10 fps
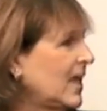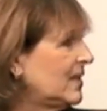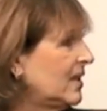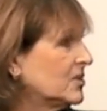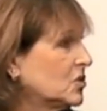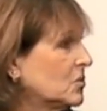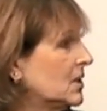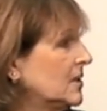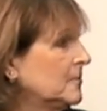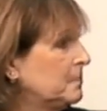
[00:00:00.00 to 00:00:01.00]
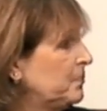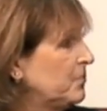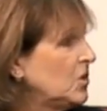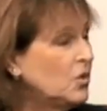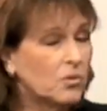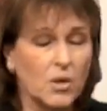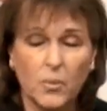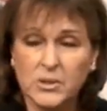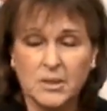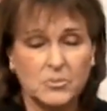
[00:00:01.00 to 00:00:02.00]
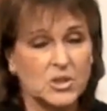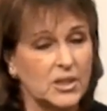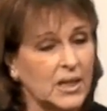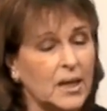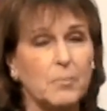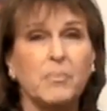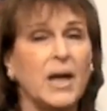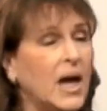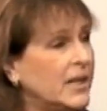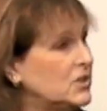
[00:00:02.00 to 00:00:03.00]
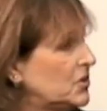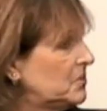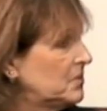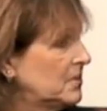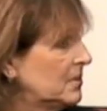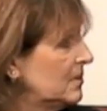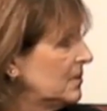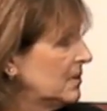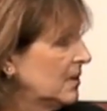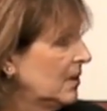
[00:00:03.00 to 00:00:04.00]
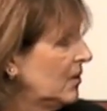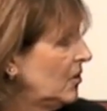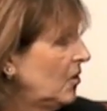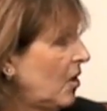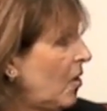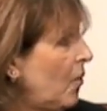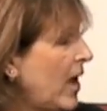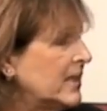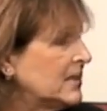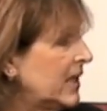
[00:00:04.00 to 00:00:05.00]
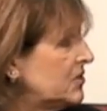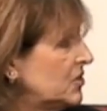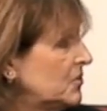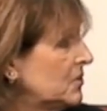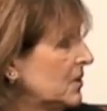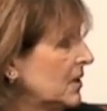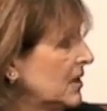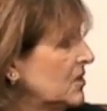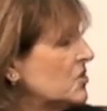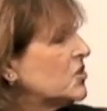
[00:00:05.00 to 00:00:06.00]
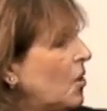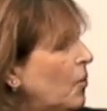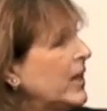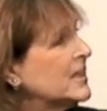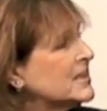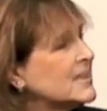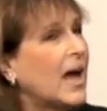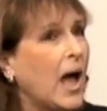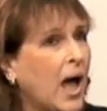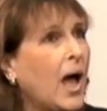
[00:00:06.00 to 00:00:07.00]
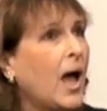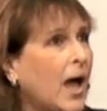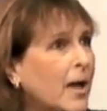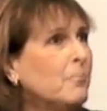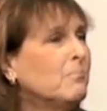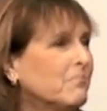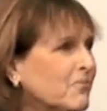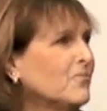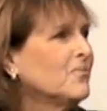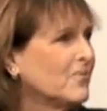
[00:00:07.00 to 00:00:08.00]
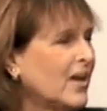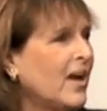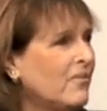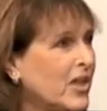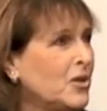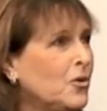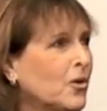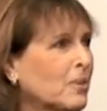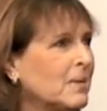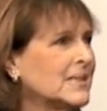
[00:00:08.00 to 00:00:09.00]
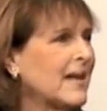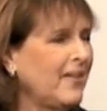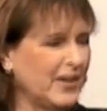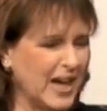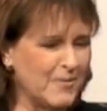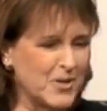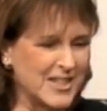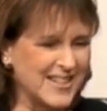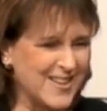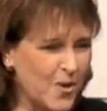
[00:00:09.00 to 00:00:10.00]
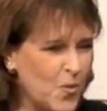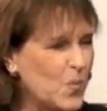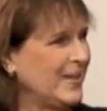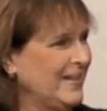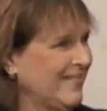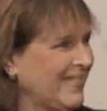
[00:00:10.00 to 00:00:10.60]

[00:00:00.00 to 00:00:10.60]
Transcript: that luxury. You don't know when someone's going to come behind you, you know, and get you. So I'm of that New York mentality. I want to know what you're